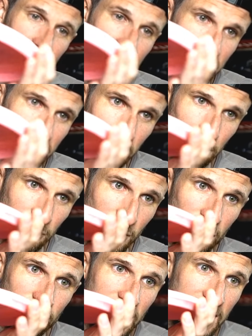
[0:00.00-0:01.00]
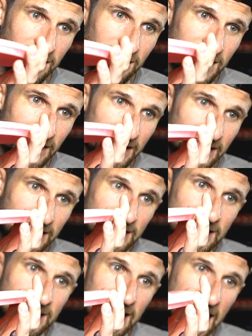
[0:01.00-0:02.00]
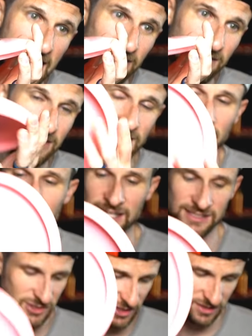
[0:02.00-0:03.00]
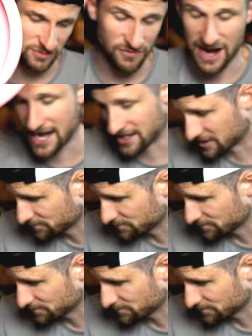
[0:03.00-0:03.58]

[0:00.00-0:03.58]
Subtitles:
Like, the profile on it, everything is just fire.